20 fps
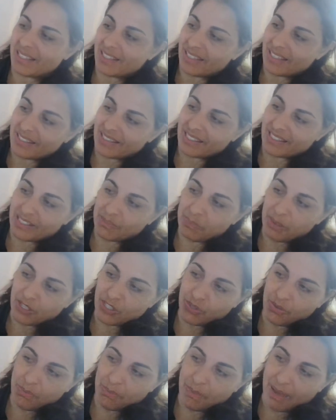It's a
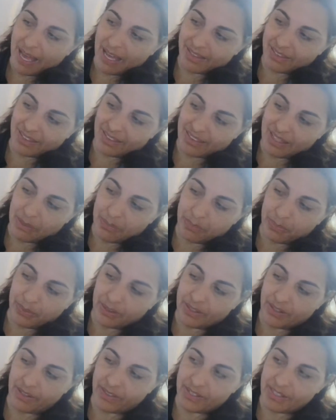special mat that they
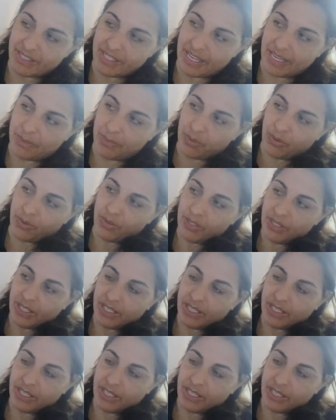put on the table